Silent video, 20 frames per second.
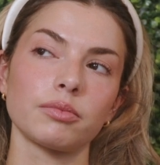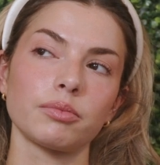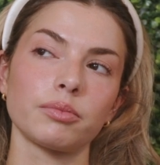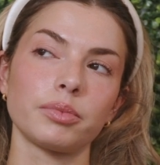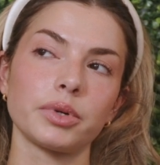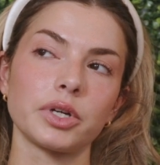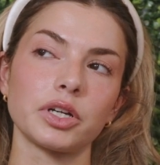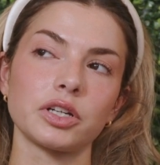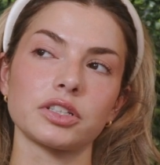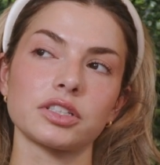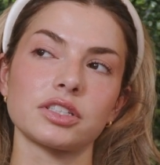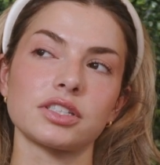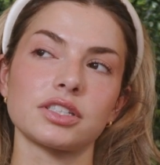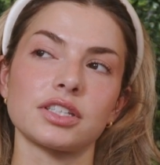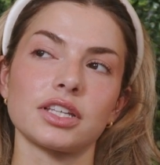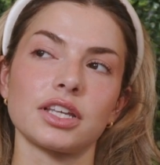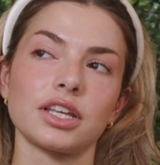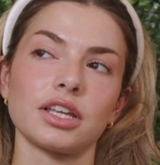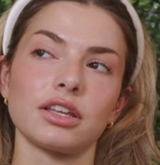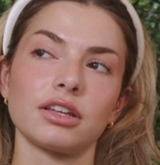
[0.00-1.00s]

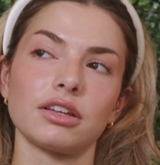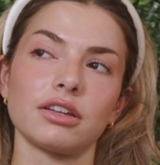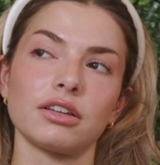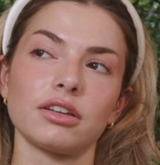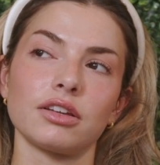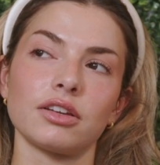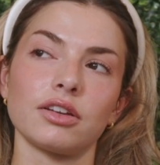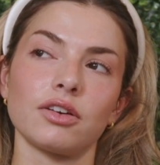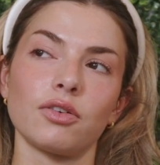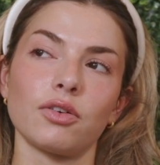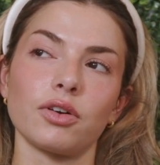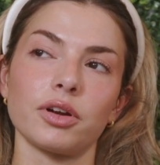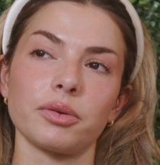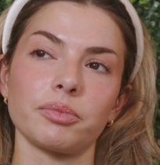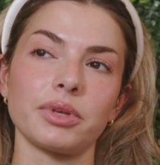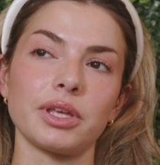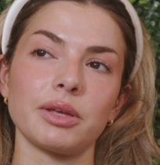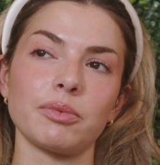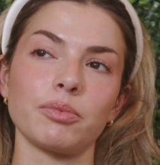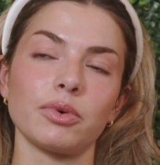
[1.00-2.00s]
person or
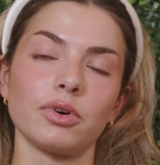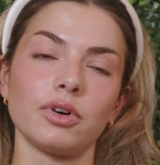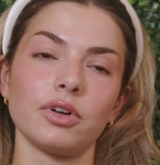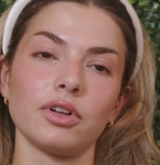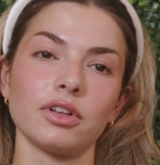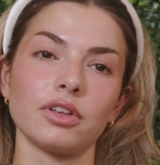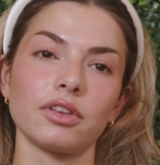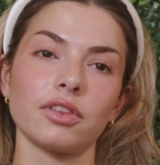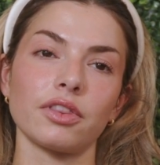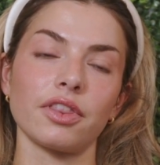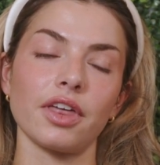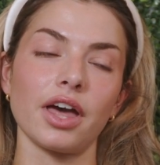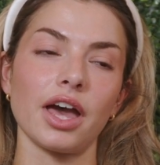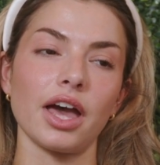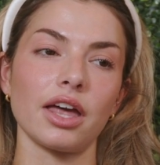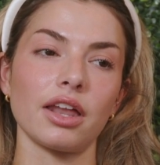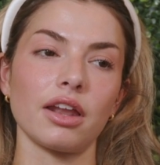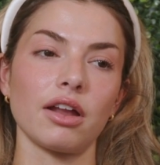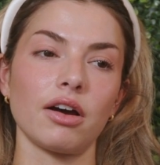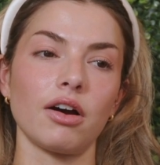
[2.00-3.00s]
people
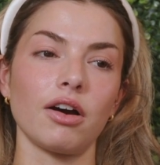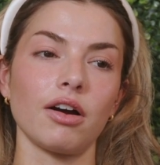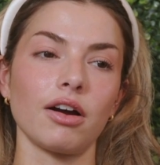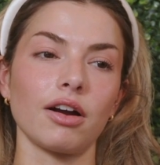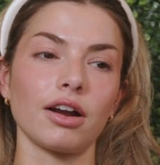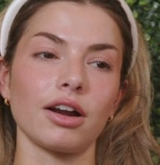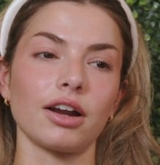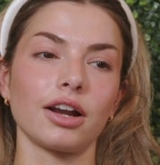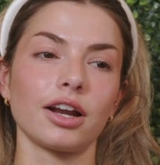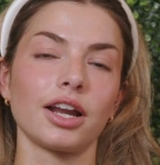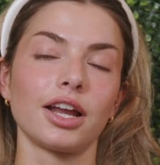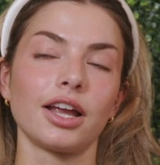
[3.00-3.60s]
that are